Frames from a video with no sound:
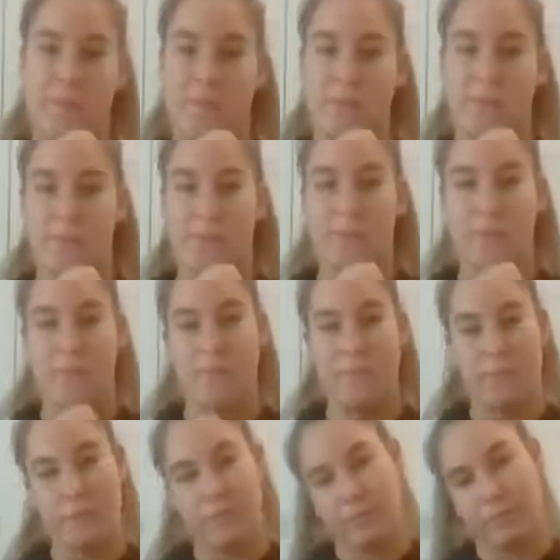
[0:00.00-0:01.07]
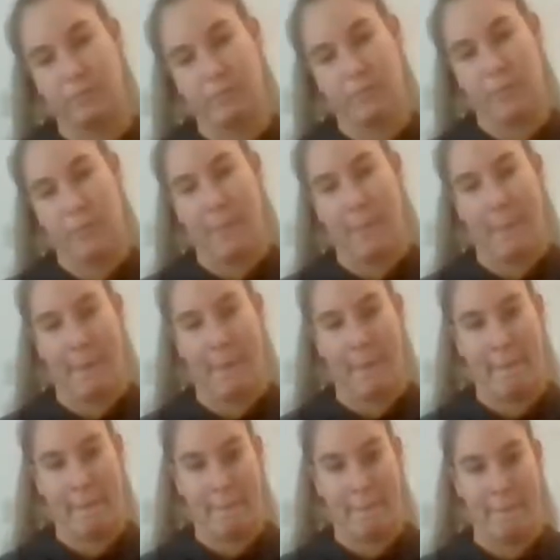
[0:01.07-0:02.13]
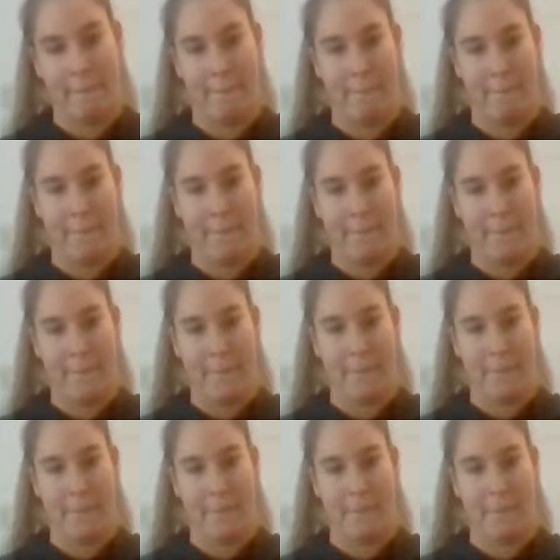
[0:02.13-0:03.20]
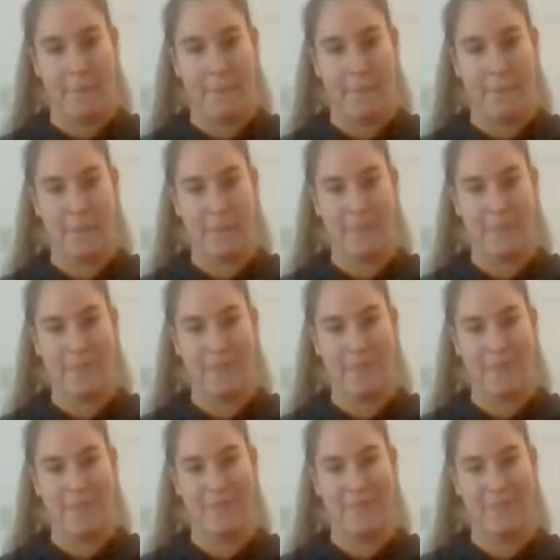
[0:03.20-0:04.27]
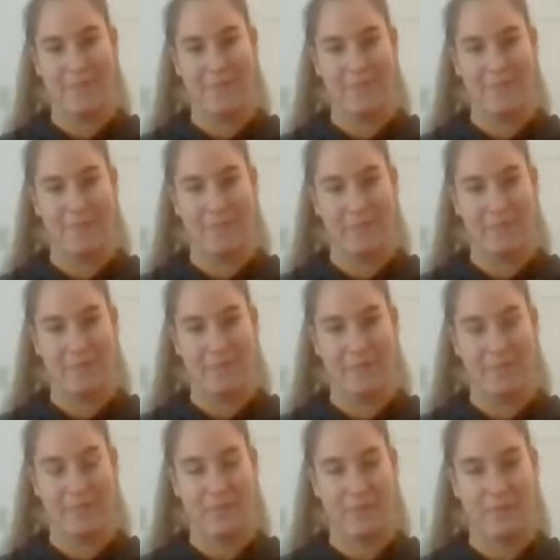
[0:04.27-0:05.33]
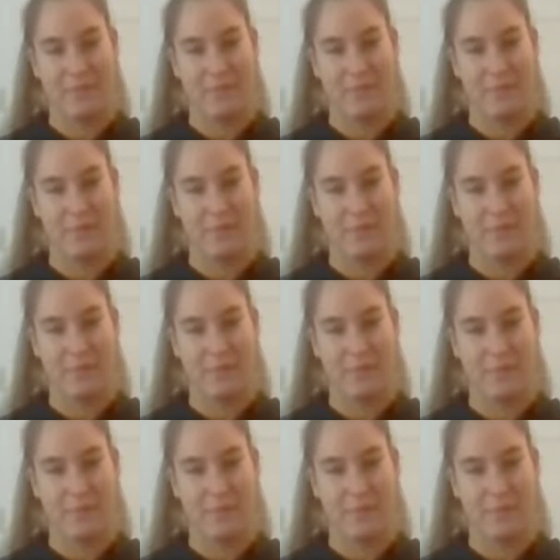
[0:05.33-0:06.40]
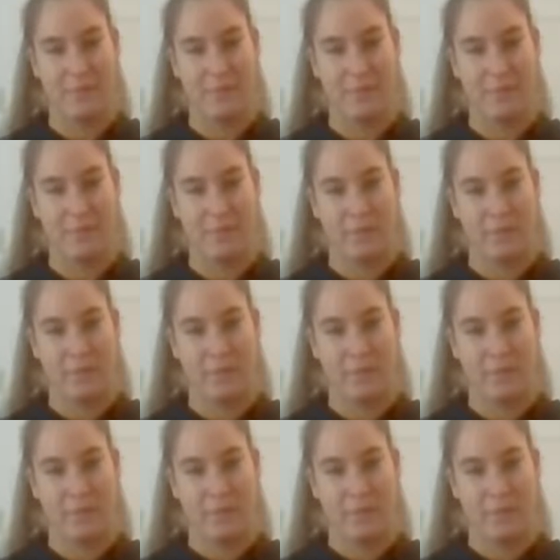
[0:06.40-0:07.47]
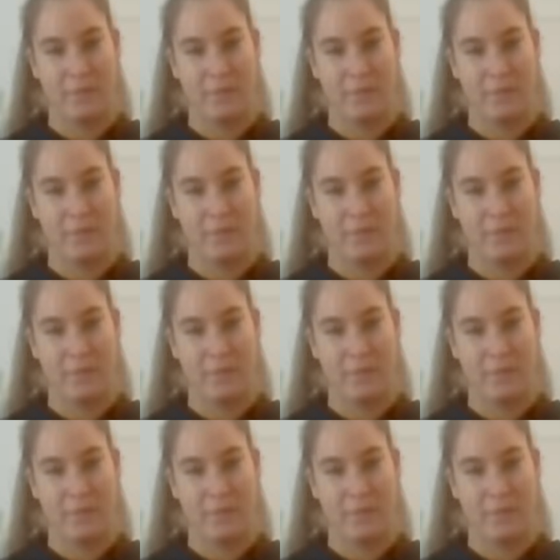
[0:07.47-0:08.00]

(silent)